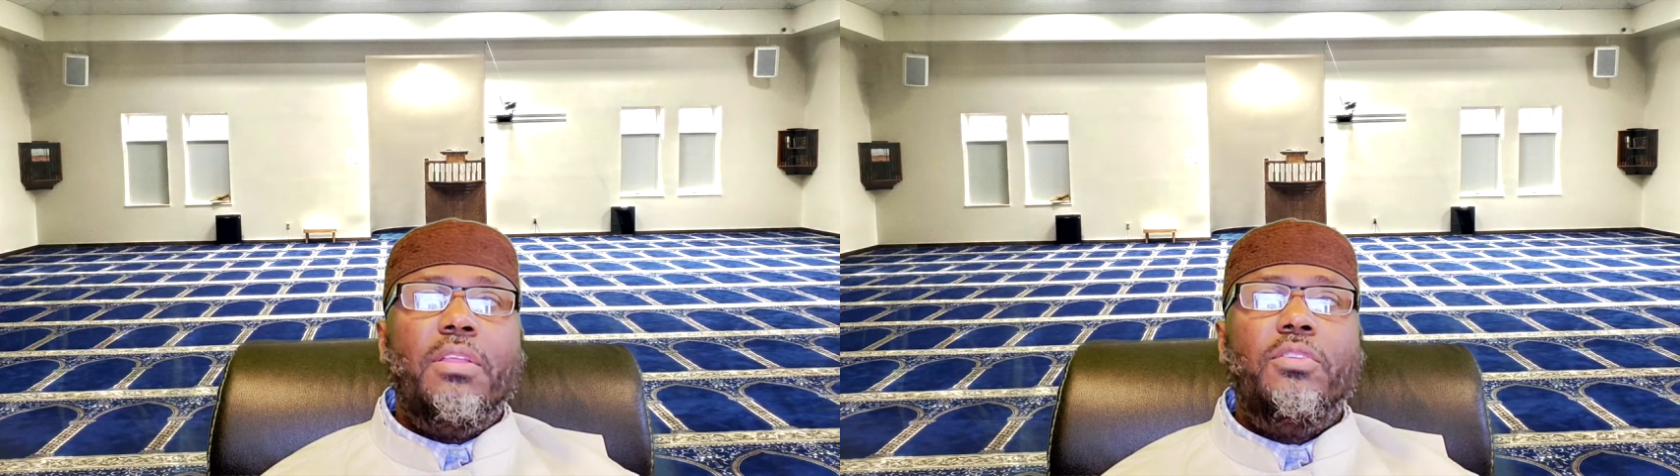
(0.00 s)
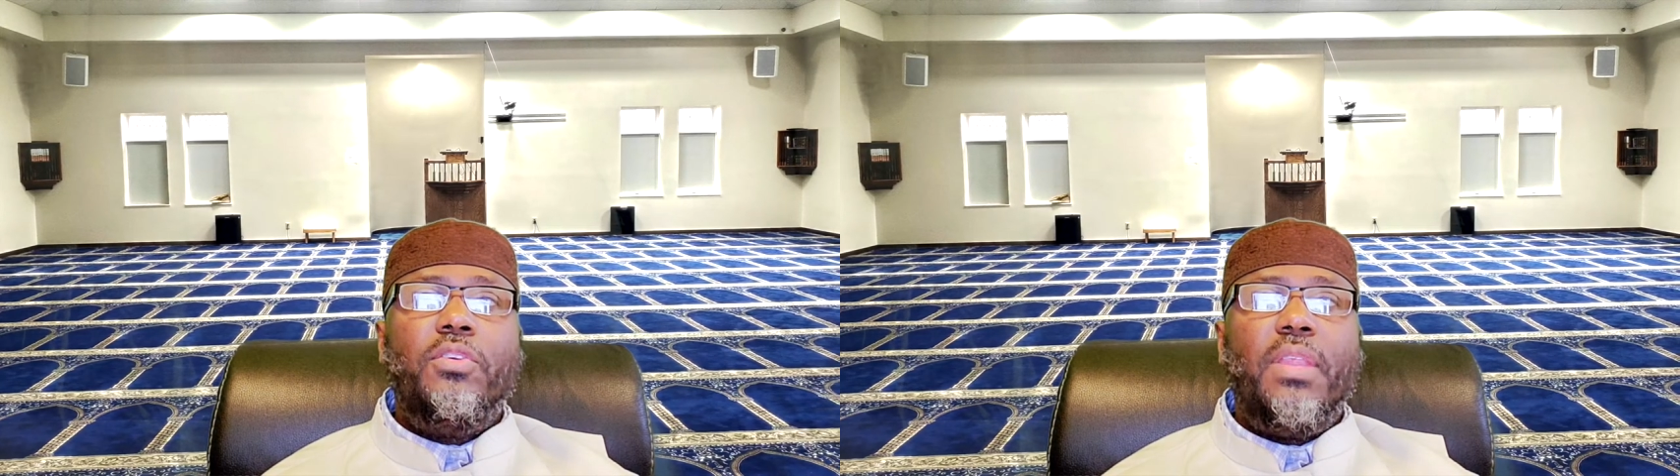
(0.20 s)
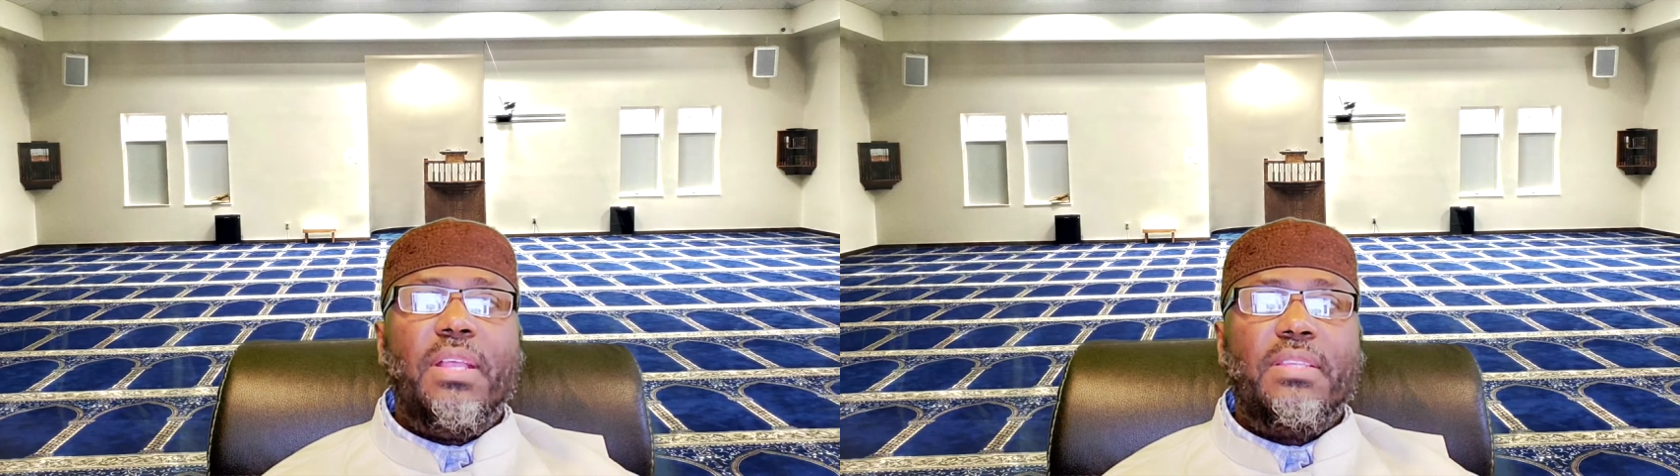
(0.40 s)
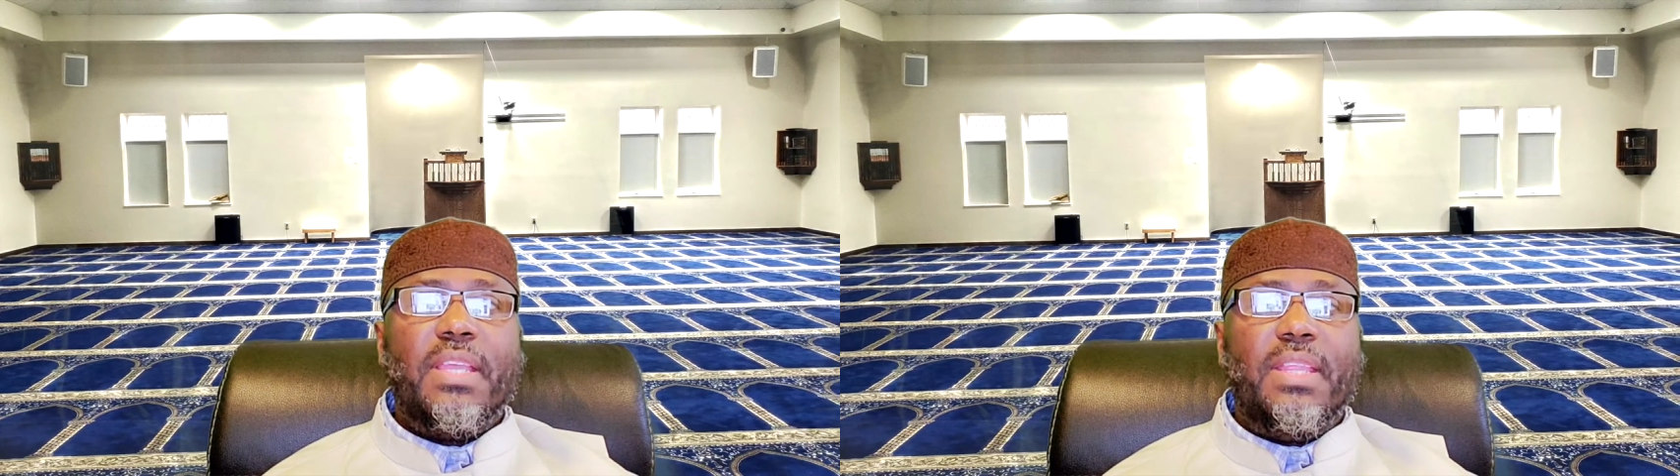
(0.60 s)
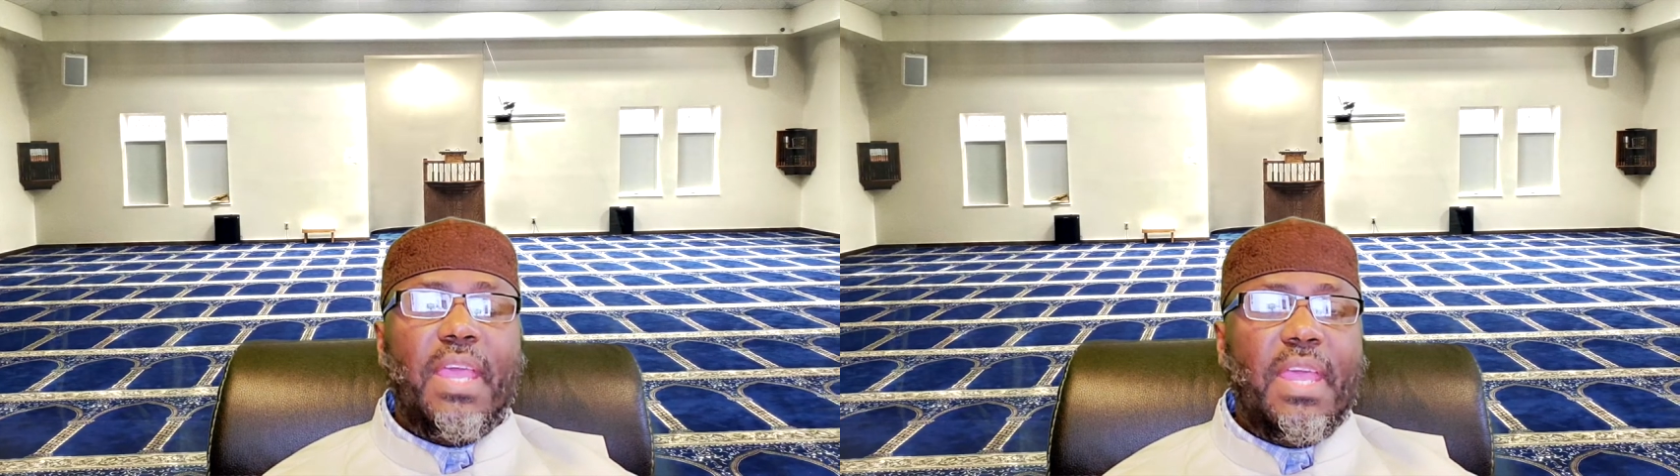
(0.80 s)
during
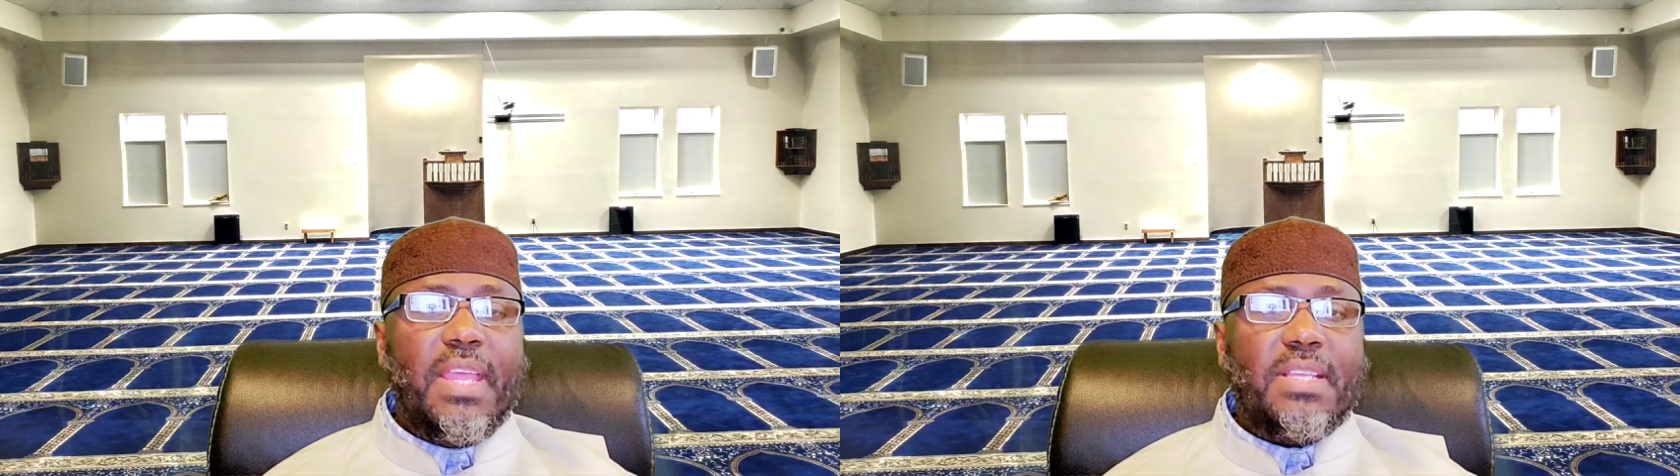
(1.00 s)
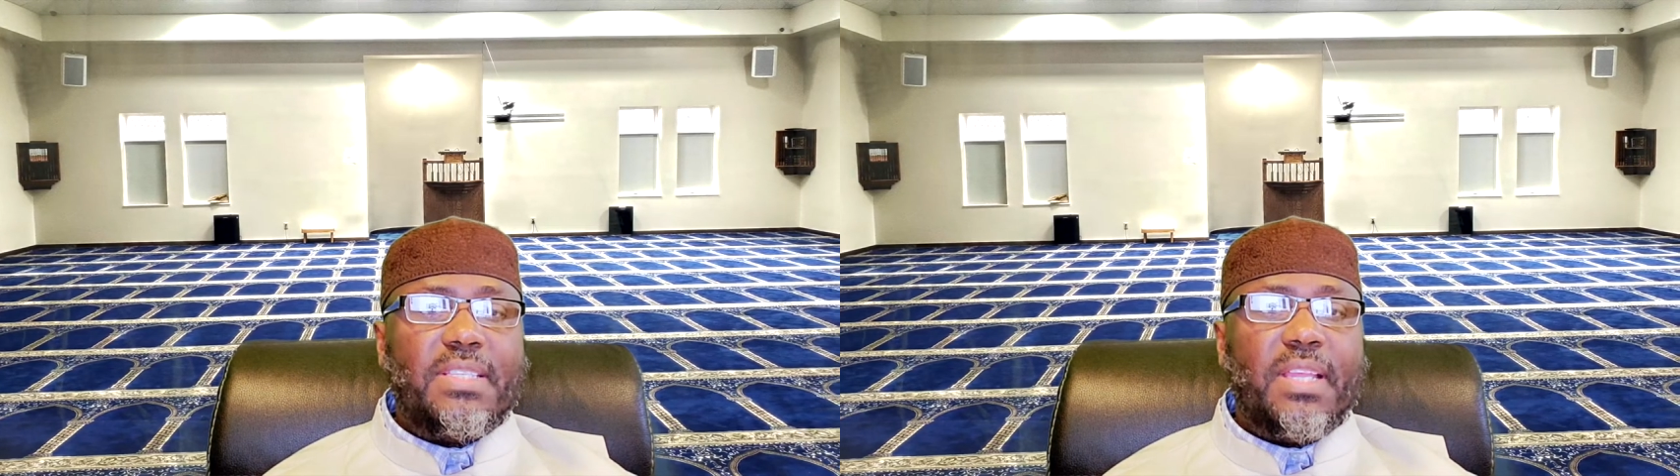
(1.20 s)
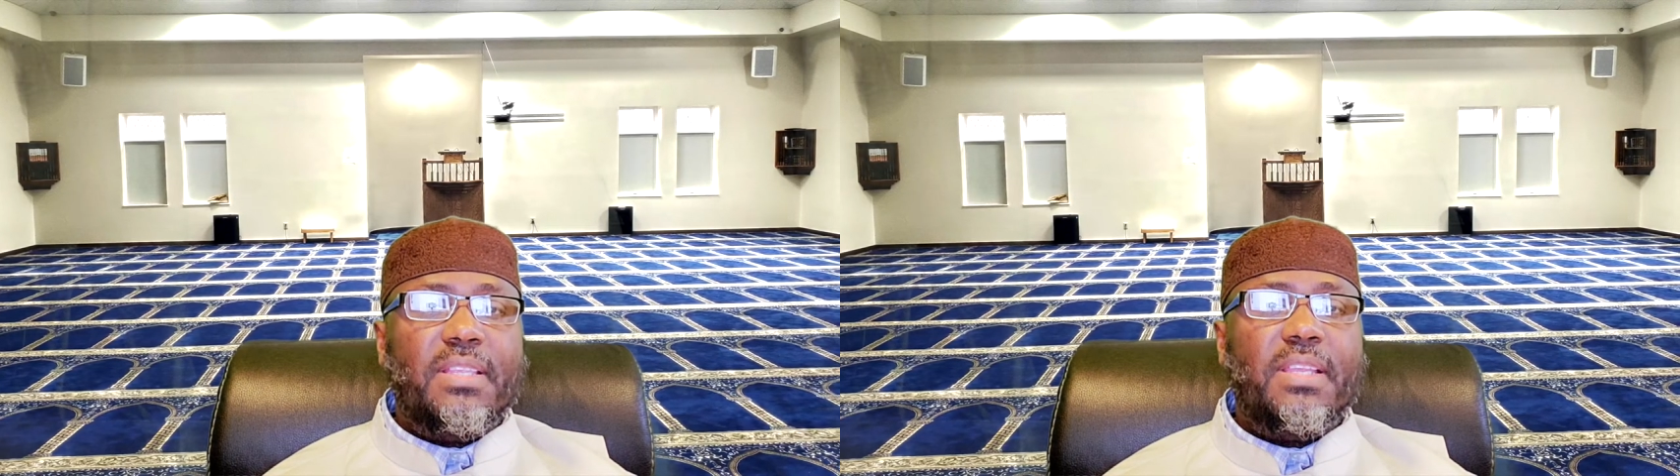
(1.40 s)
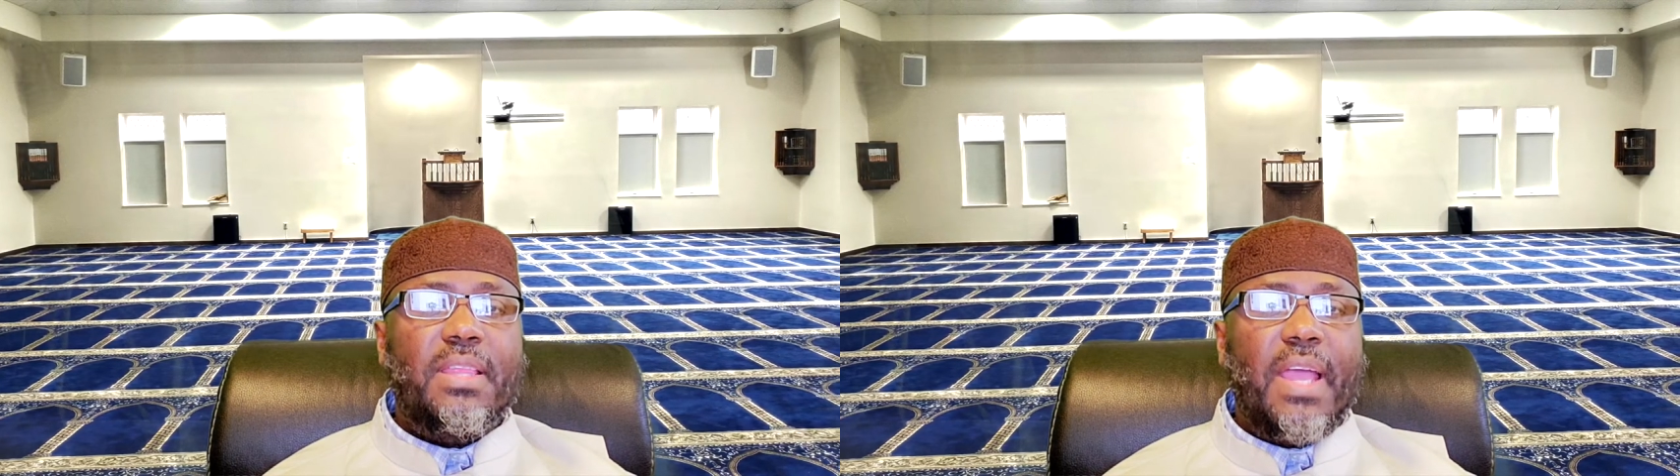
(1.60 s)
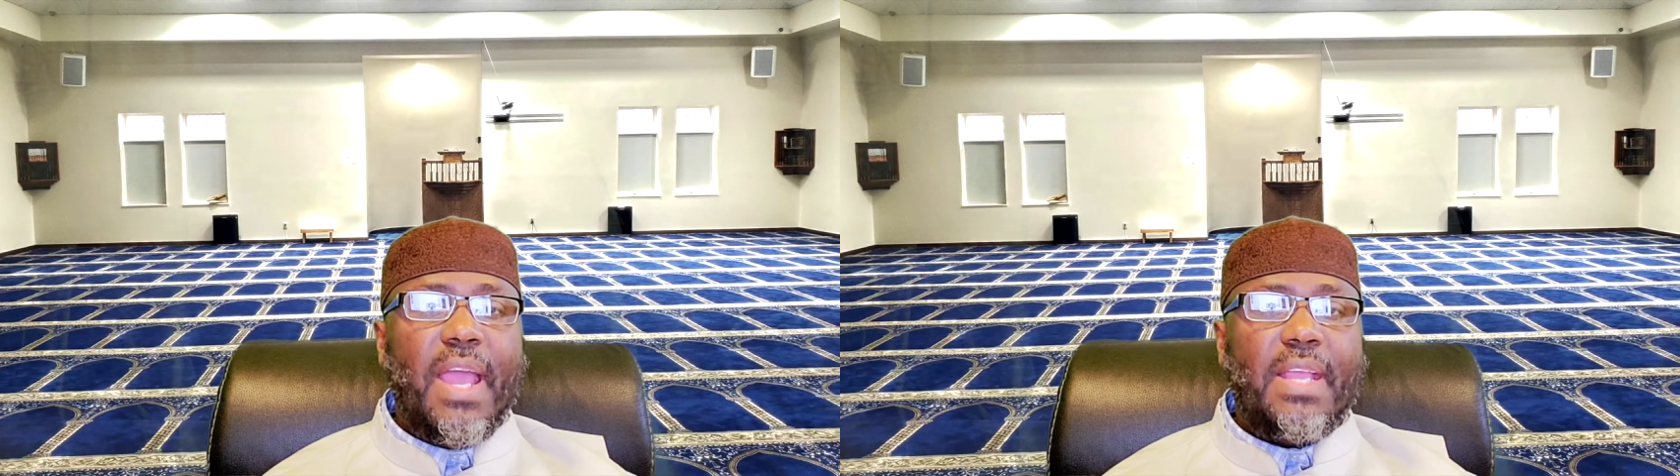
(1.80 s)
the days and the
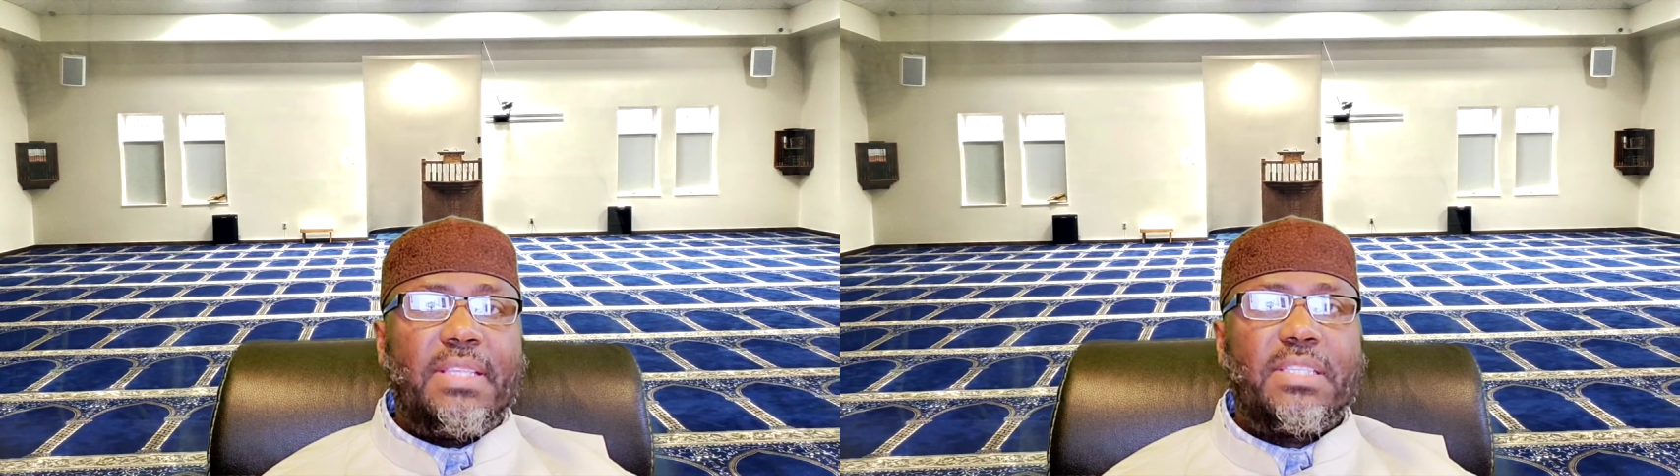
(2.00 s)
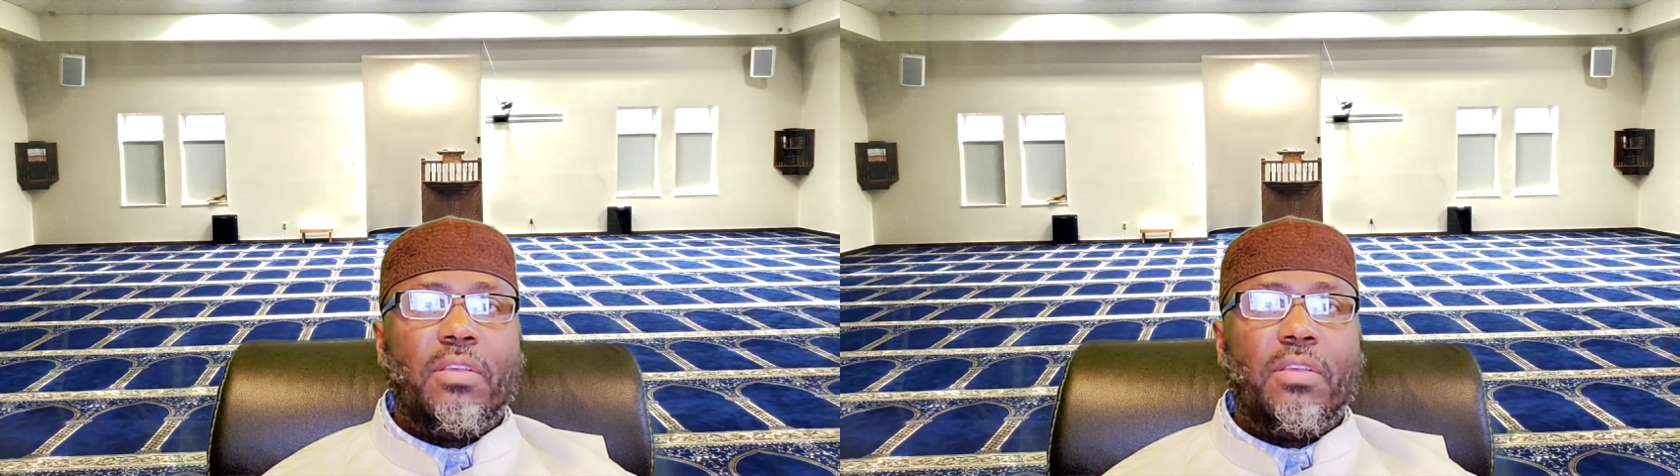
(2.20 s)
nights